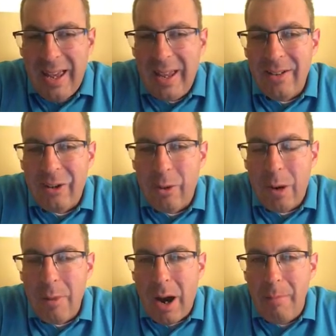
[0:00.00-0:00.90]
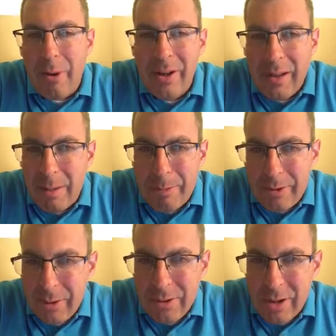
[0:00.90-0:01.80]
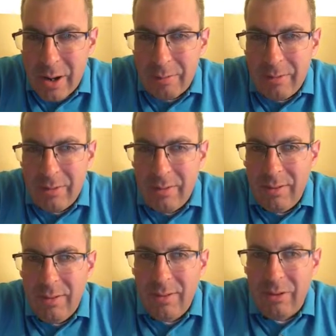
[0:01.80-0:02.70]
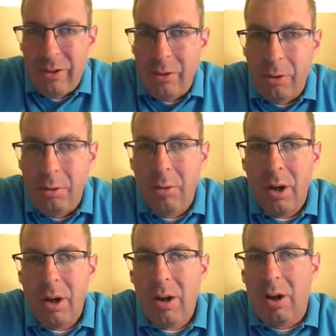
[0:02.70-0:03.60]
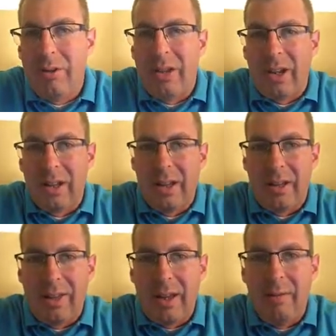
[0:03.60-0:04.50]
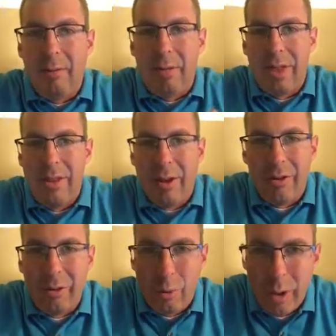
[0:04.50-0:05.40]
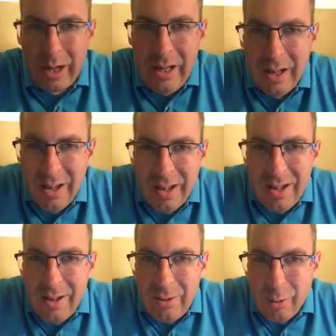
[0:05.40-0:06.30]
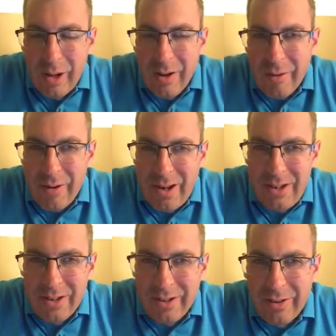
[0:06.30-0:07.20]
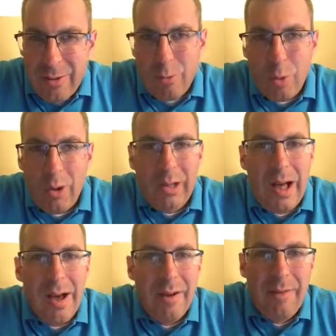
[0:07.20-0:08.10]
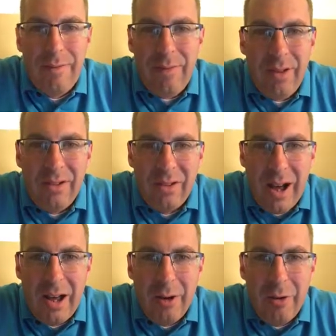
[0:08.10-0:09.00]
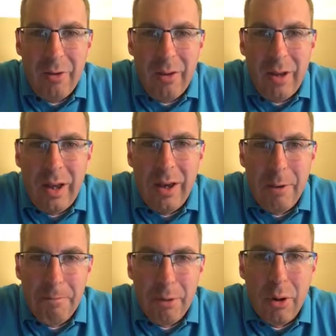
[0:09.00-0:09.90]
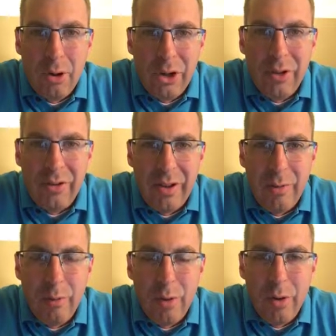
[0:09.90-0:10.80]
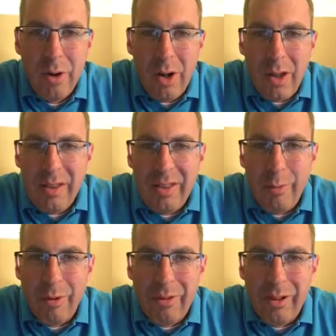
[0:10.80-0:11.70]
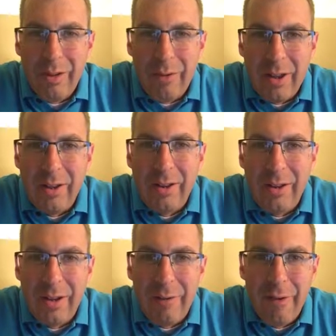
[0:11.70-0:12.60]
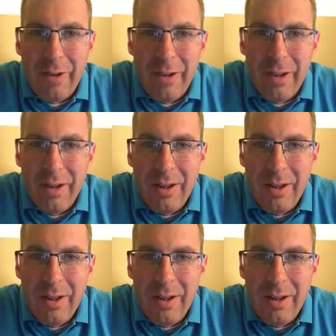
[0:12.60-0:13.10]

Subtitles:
And so I bring that position up to articulate that within those 20 different nations, there were a lot of style and approaches that were significantly different.